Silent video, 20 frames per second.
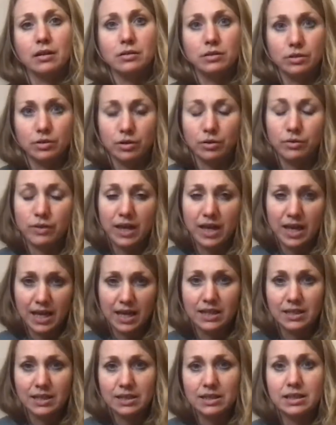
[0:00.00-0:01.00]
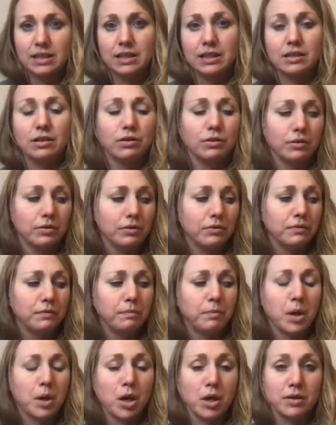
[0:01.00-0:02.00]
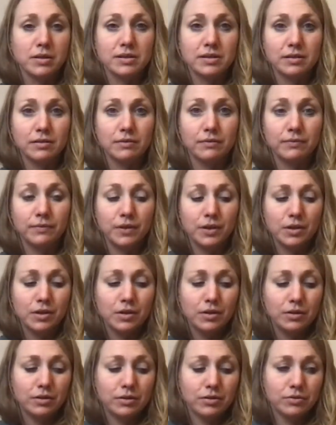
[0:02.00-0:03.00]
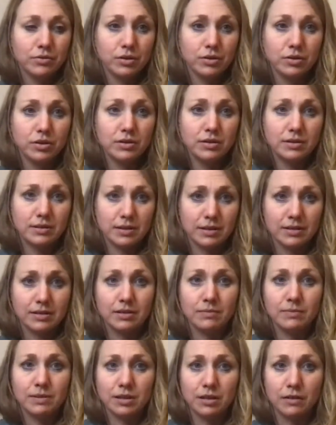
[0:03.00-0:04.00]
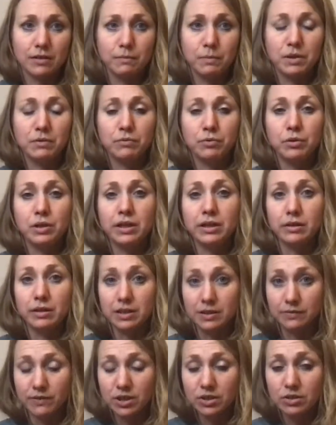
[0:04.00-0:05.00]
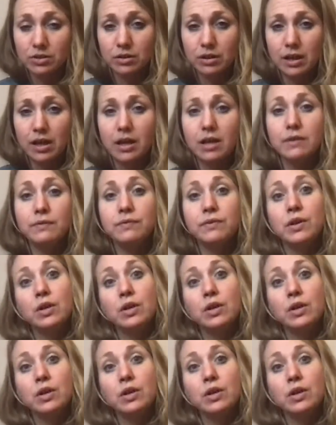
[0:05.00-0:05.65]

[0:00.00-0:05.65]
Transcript: the ending of parts of the structures and systems that have been ruling our individual life,